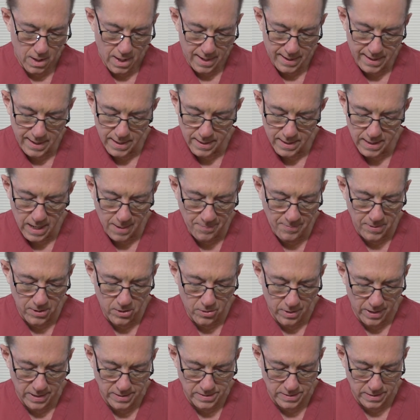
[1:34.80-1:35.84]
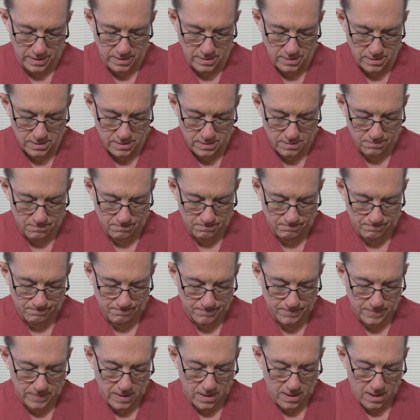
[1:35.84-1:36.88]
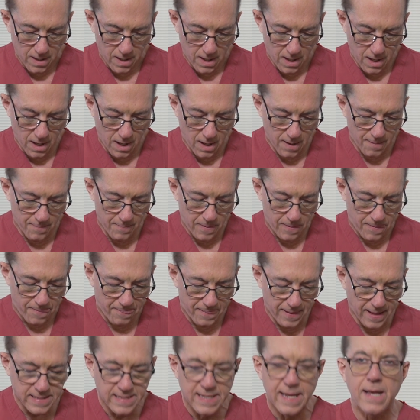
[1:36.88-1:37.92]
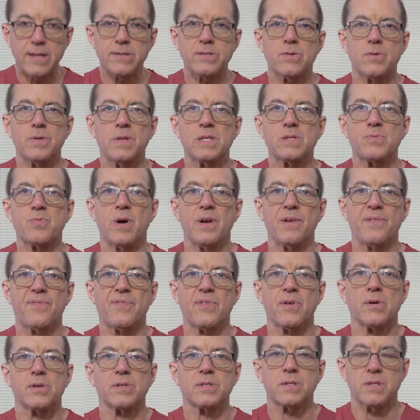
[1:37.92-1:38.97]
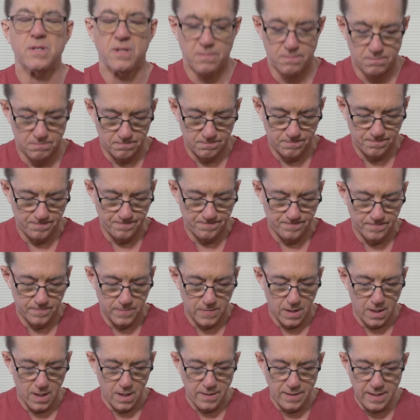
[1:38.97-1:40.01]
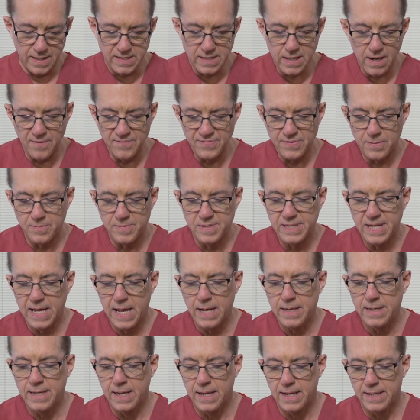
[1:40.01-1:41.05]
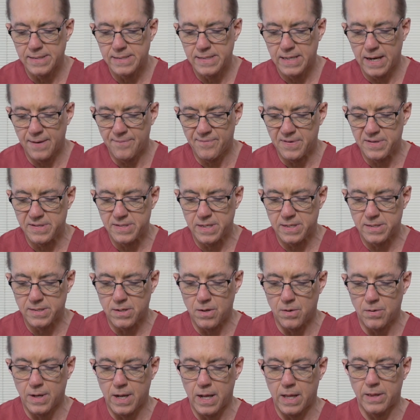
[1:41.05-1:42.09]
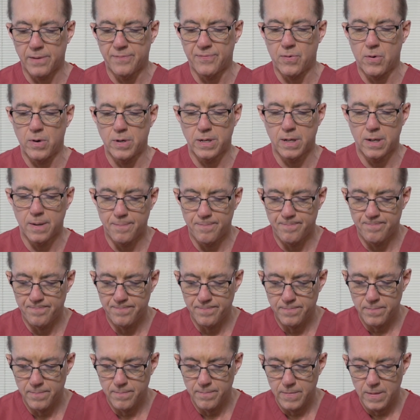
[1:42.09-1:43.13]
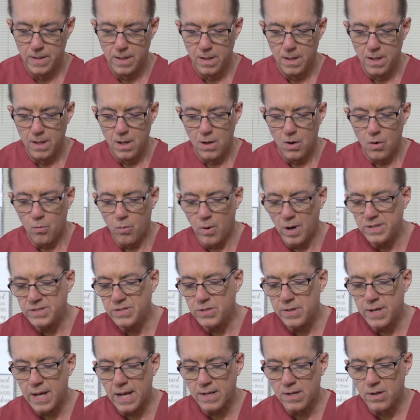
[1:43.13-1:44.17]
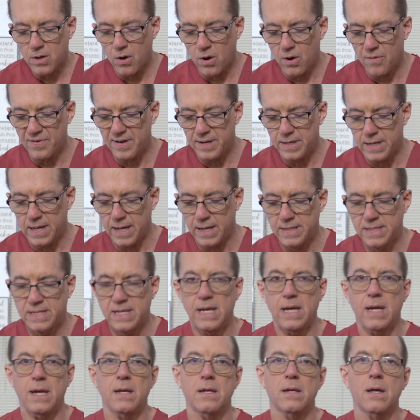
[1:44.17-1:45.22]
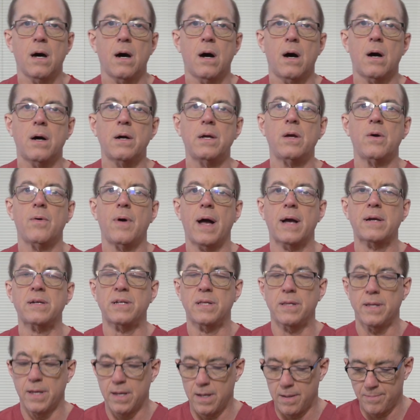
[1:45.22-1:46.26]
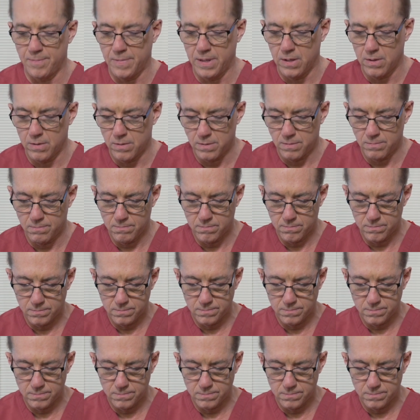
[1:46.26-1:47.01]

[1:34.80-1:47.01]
I got a couple of questions. Let's answer this one first. This comes from Sandy in San Francisco, California. Once you get COVID-19, are you actually immune?